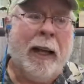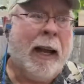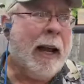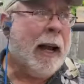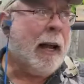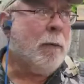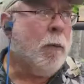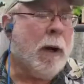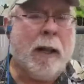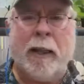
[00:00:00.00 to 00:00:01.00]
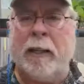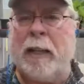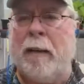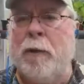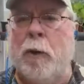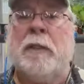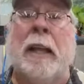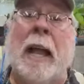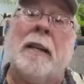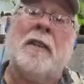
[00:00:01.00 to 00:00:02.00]
And one of the things I've noticed, they
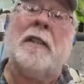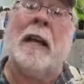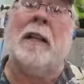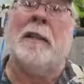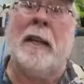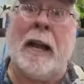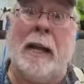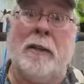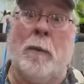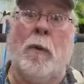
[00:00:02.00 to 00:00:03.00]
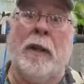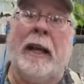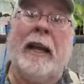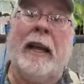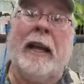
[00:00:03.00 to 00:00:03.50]
kind of skeletonize them, where they